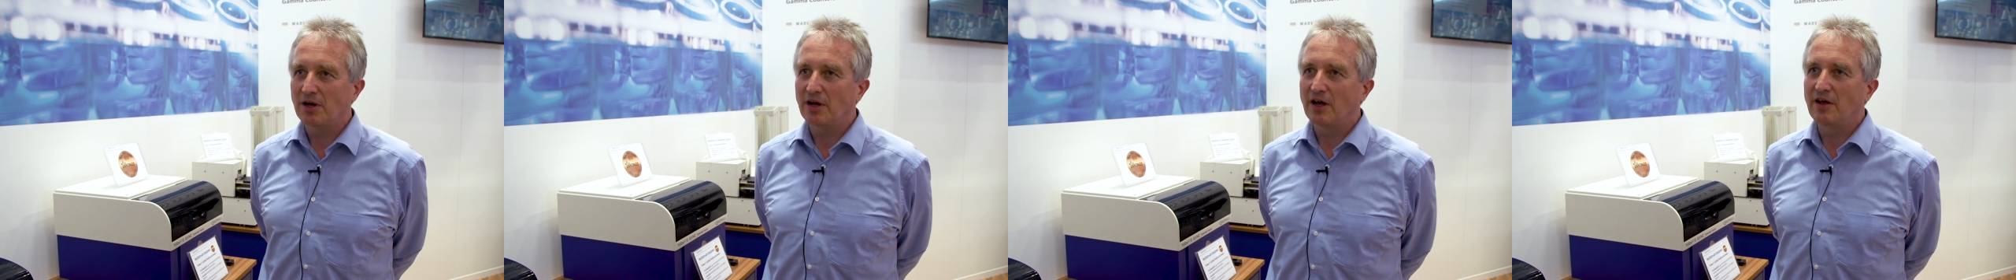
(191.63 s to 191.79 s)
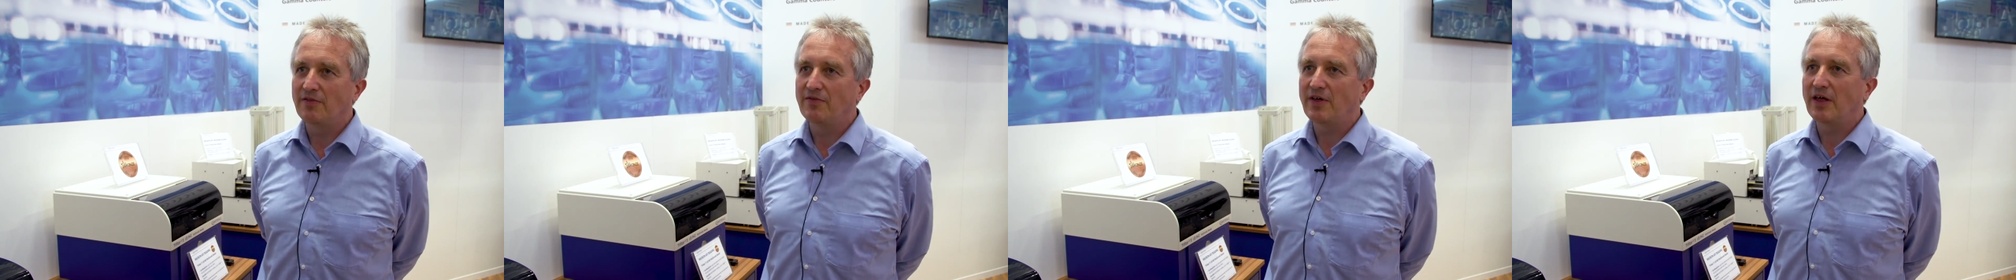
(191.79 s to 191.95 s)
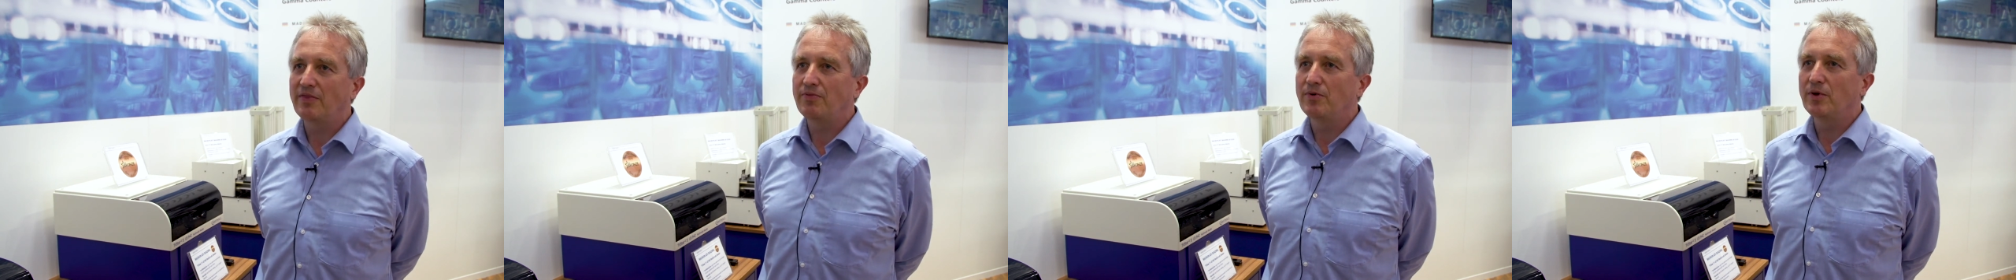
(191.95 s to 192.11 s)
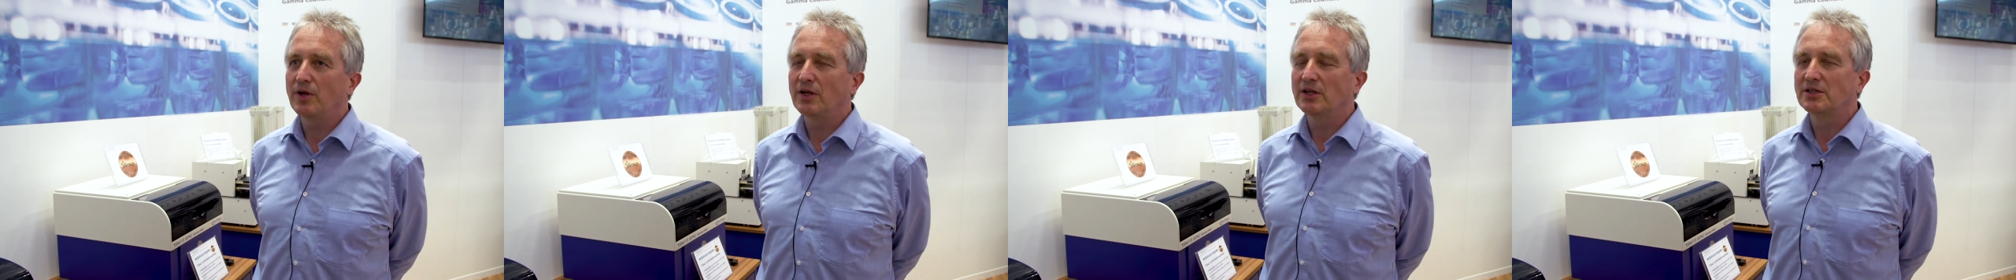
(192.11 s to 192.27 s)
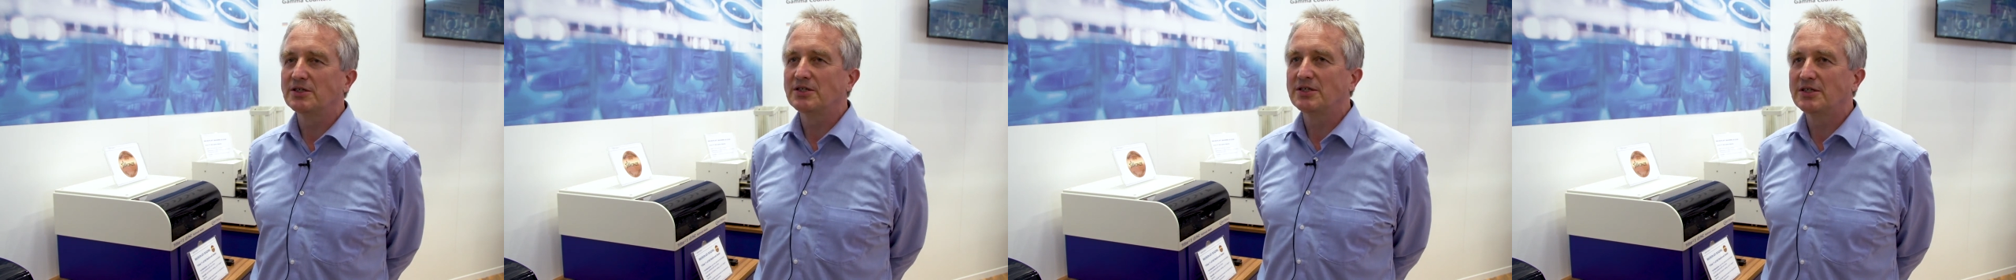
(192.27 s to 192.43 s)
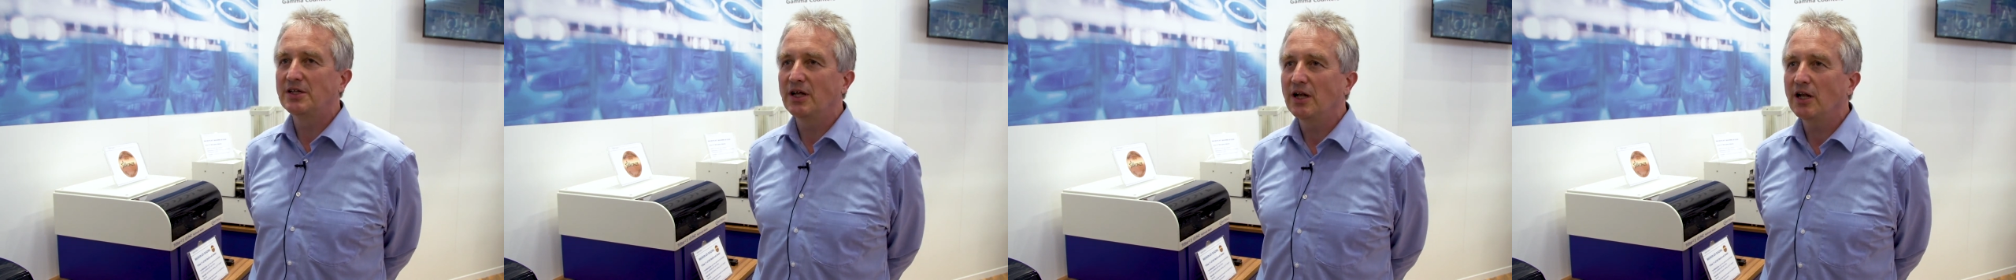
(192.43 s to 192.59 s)
and that will
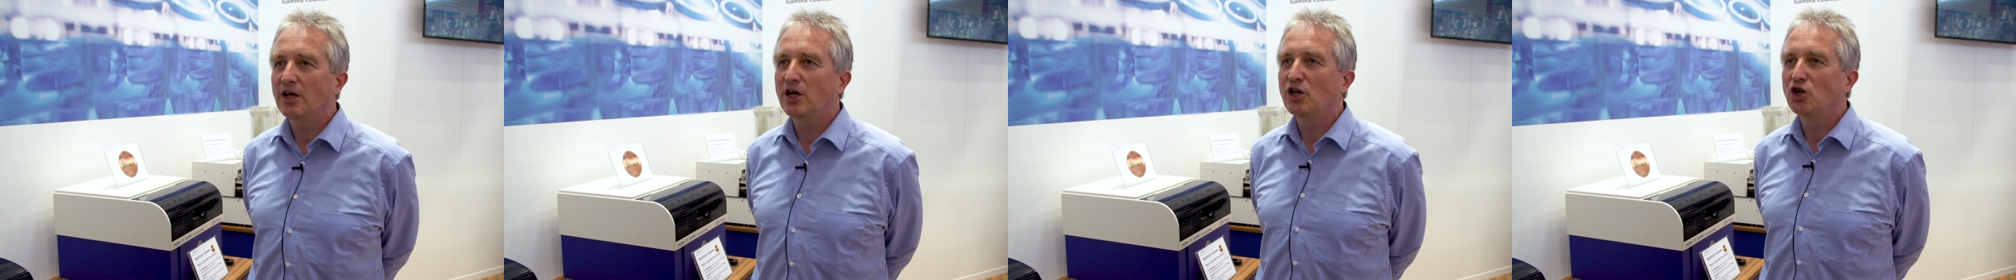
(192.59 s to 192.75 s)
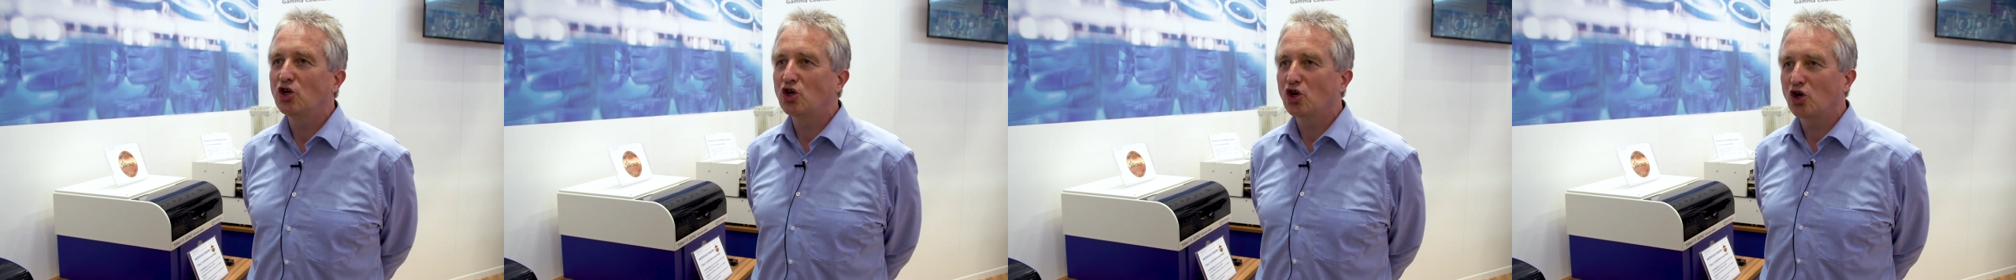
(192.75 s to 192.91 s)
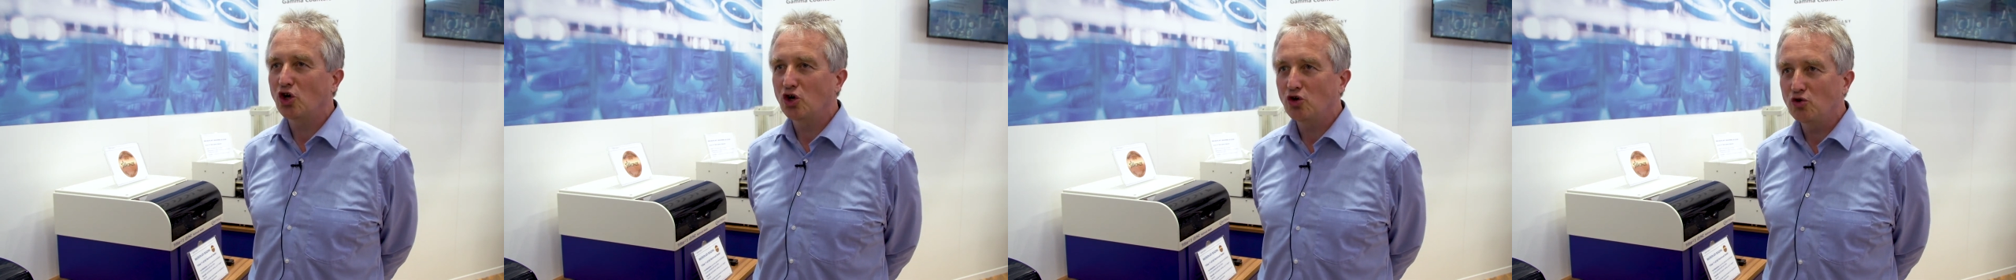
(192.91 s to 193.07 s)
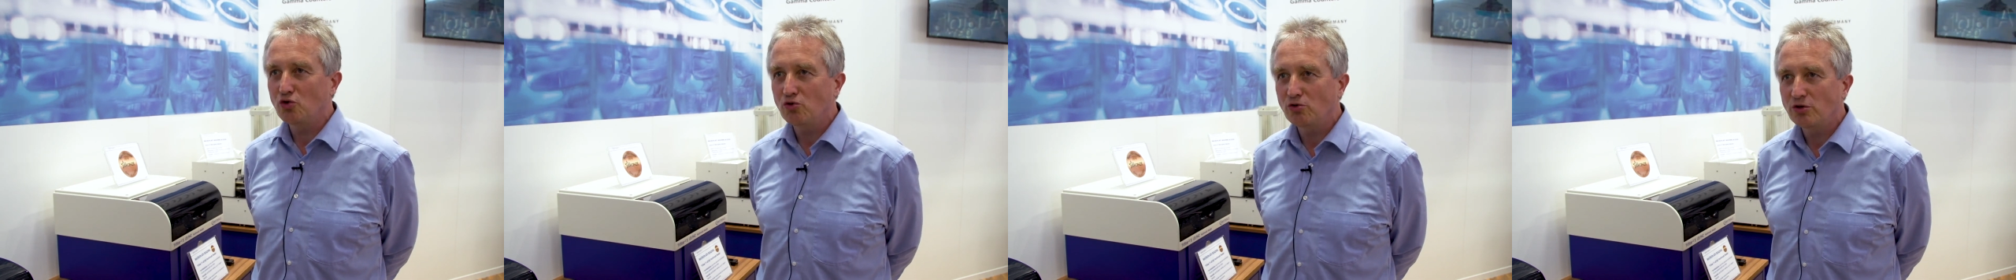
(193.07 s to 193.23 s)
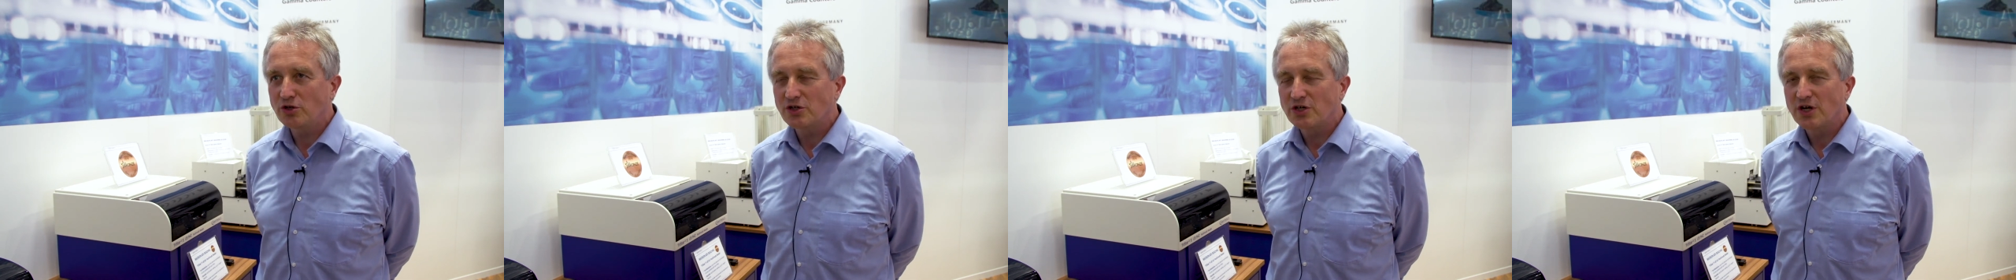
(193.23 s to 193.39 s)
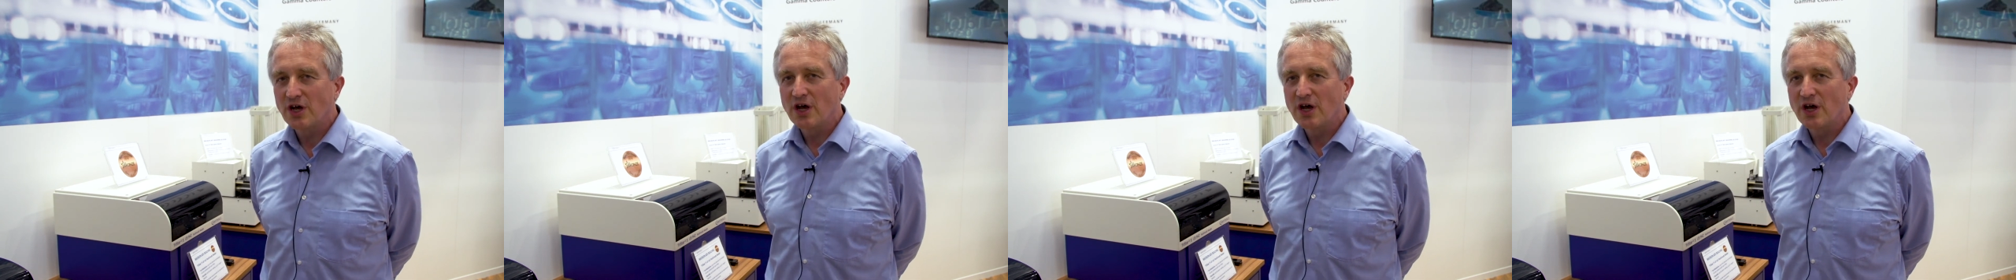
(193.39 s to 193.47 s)
still include